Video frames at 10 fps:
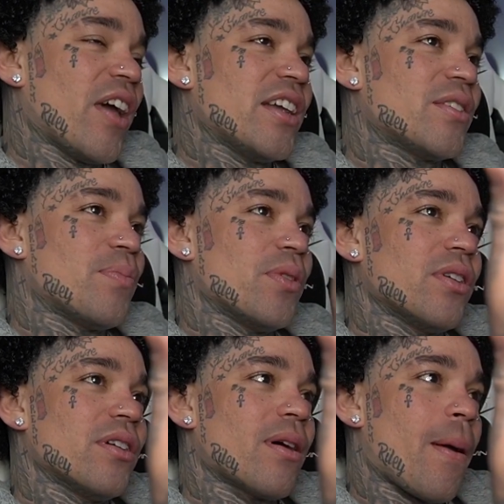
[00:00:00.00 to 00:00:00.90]

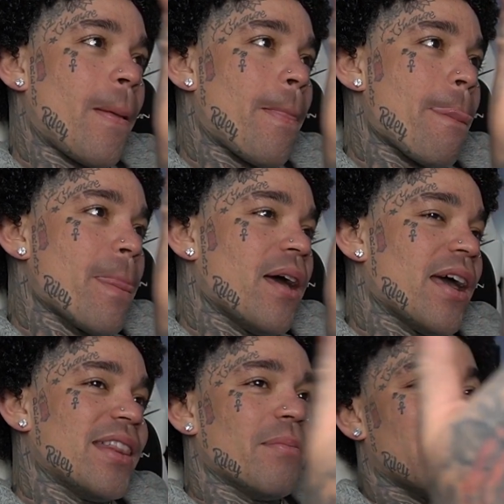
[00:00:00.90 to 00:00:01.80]
Facebook,
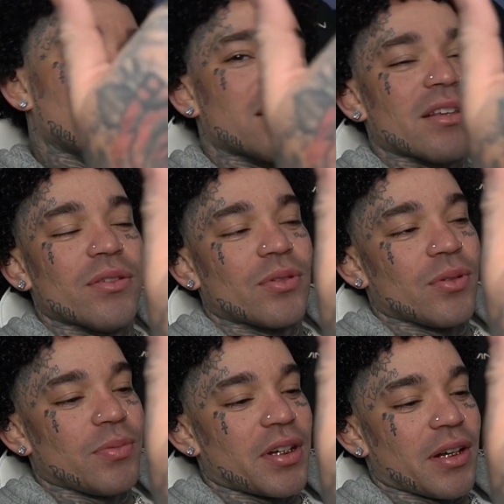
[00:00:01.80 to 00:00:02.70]
and then my other
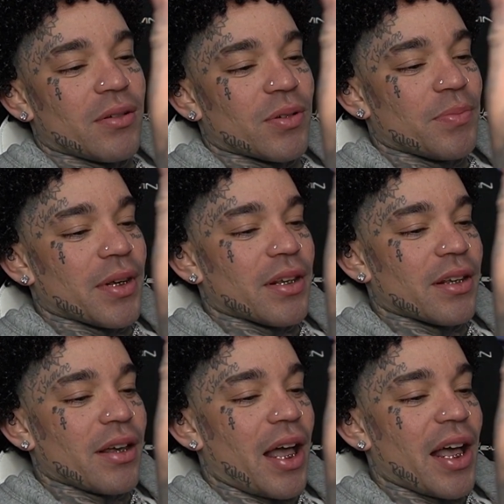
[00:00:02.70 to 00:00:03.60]
YouTube channels,
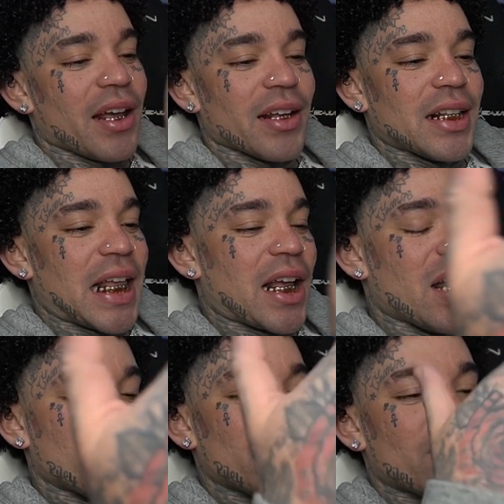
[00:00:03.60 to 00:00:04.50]
man. I like I
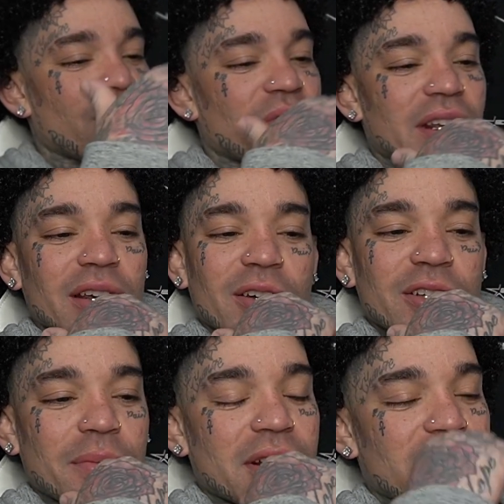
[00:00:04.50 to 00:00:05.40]
upload the videos
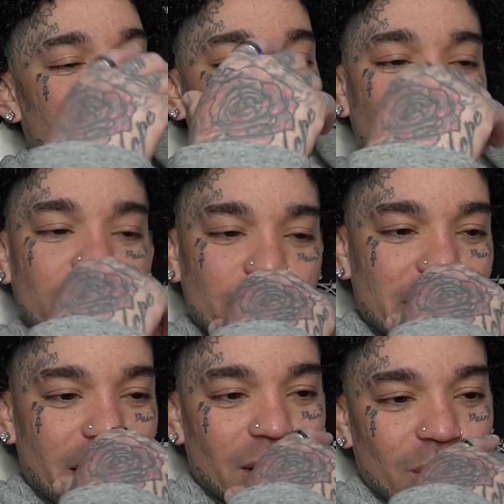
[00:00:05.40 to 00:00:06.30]
on my other YouTube
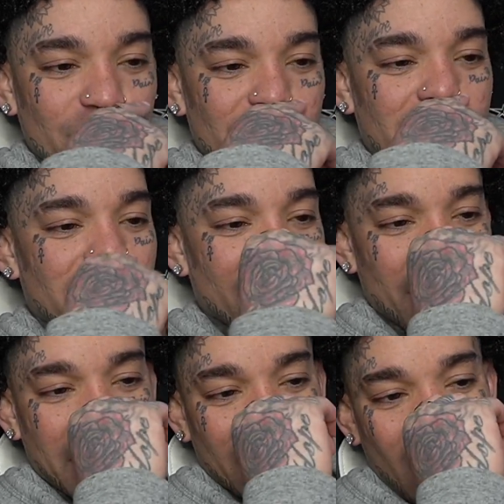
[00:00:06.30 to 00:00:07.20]
channels just to
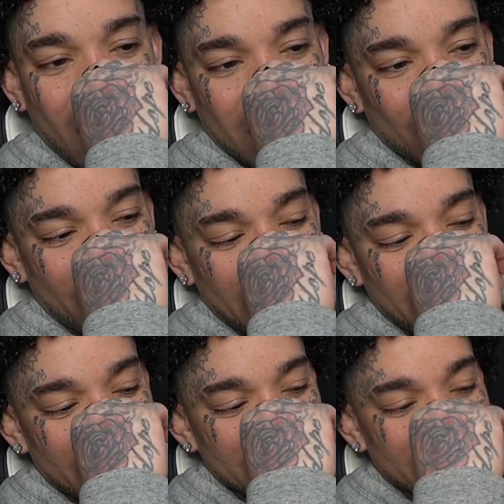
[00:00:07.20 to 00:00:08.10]
make you all
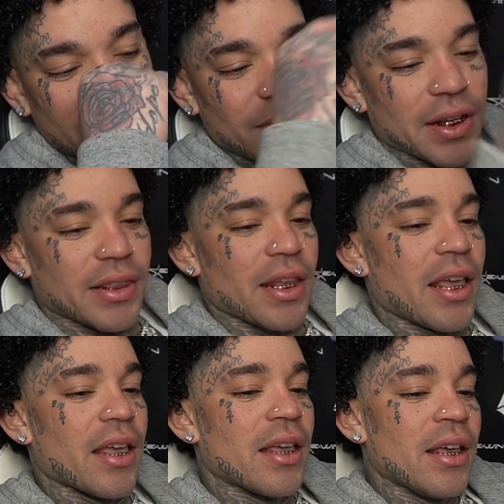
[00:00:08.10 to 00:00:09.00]
aware and stuff like
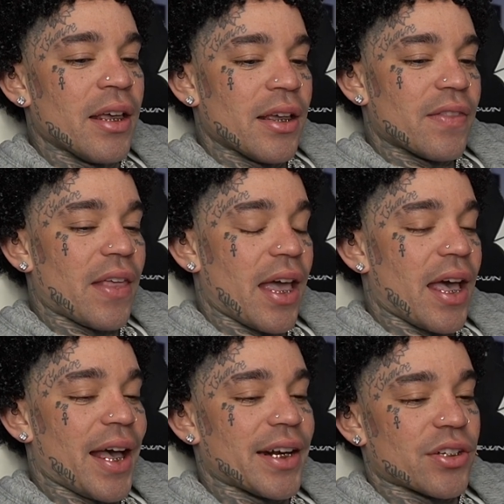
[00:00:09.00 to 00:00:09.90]
that. That
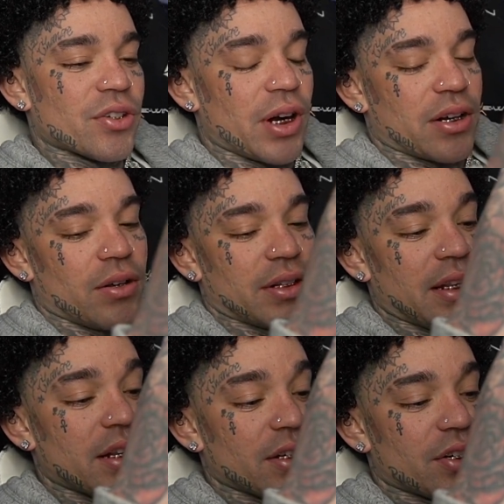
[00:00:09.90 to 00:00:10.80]
I had a strike on
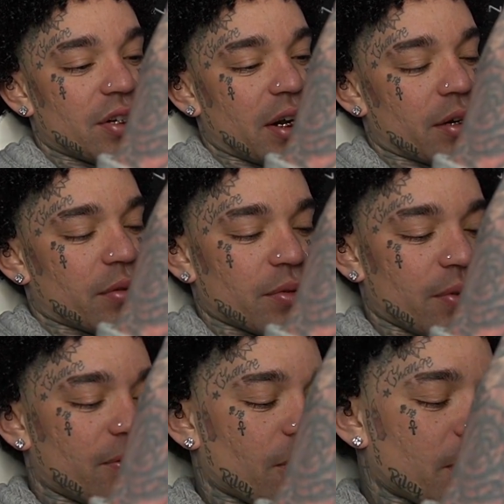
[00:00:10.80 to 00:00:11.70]
this channel.
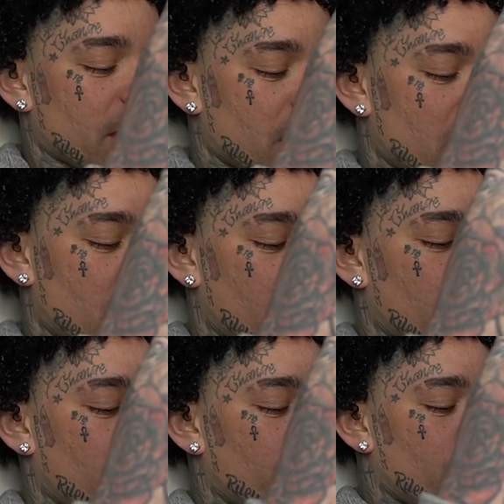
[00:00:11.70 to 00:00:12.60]
You feel me?
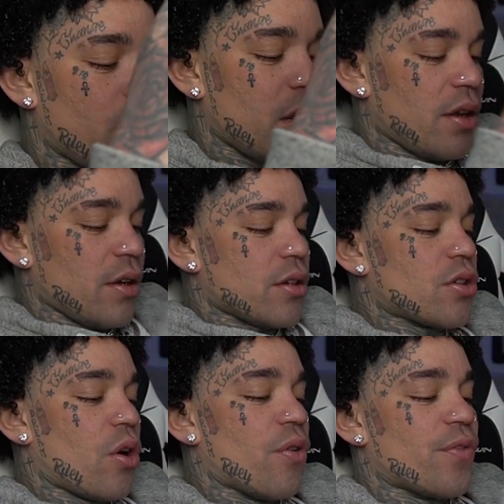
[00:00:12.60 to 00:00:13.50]
Um,
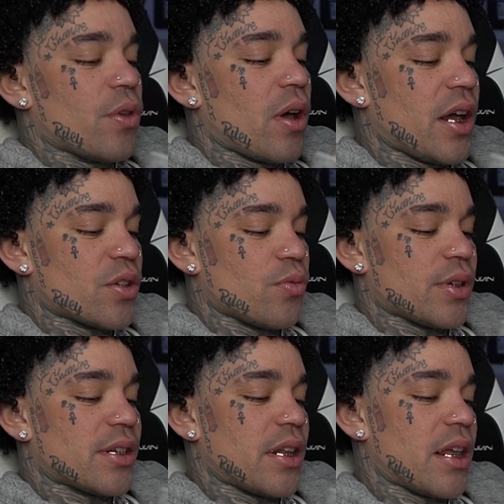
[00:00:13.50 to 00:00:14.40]
so if you guys want
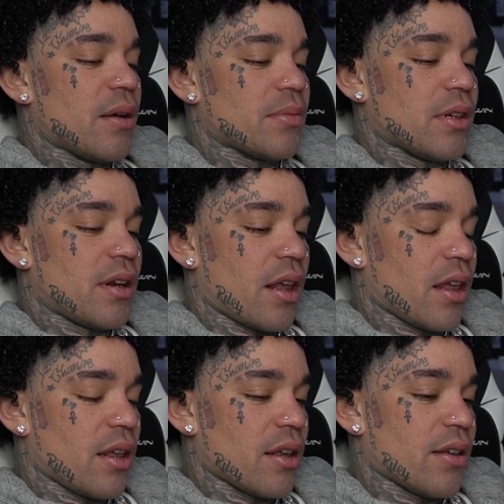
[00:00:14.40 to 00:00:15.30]
to stay up to
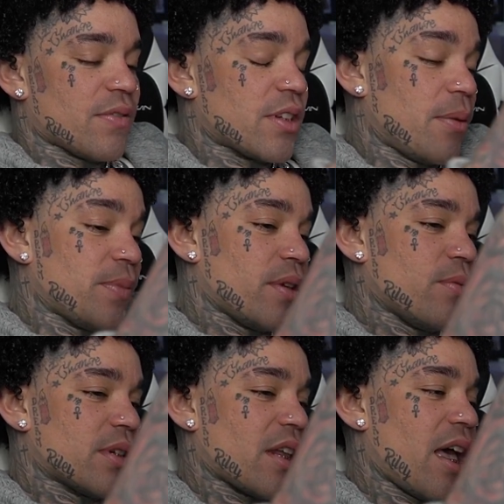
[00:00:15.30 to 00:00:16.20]
date, if something
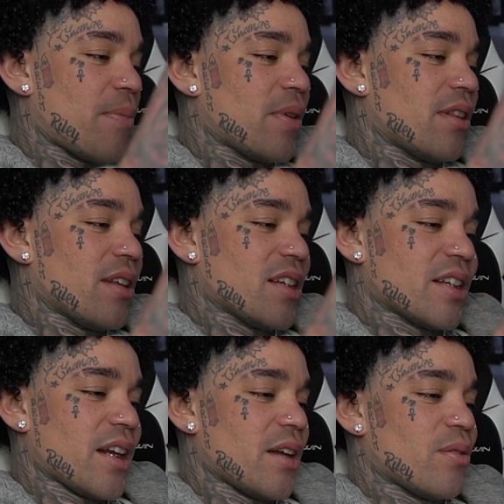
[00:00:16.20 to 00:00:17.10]
was to happen to
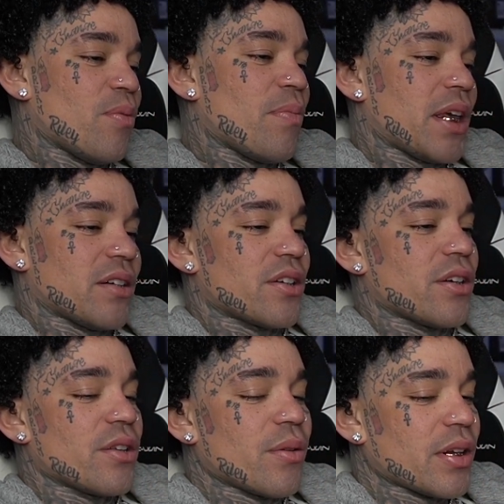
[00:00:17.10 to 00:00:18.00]
this channel, make sure
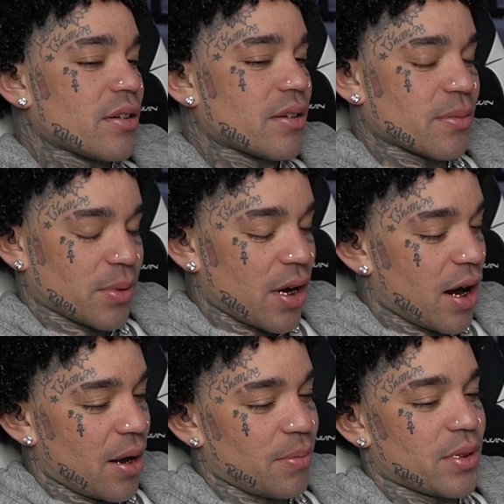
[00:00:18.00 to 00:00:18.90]
you guys are
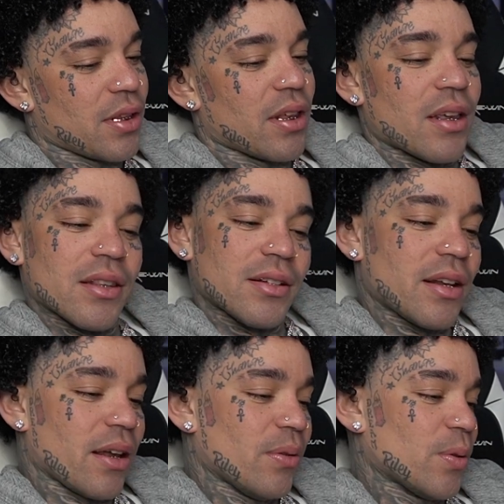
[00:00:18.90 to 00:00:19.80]
subscribed to the other
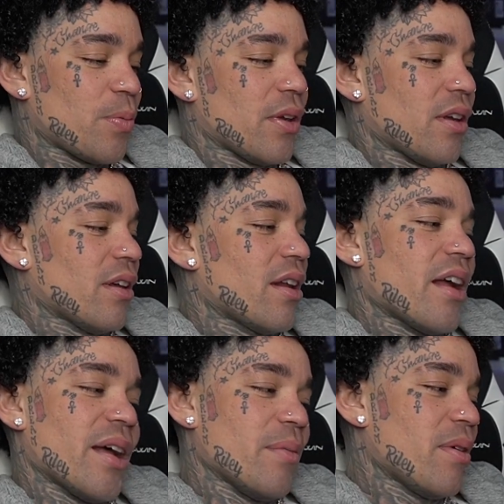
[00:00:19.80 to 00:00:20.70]
channels, man.
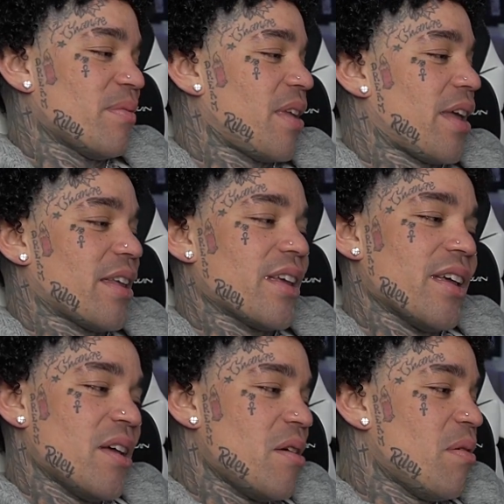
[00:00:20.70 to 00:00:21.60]
I'm like,
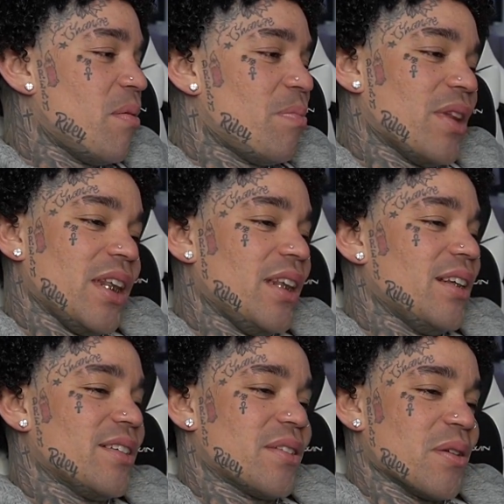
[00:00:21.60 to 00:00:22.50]

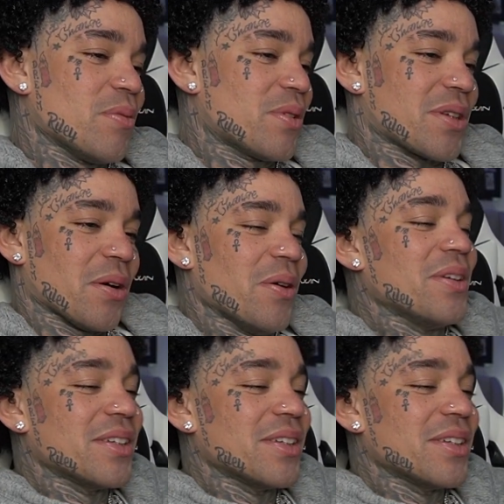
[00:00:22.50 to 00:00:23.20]
please do so.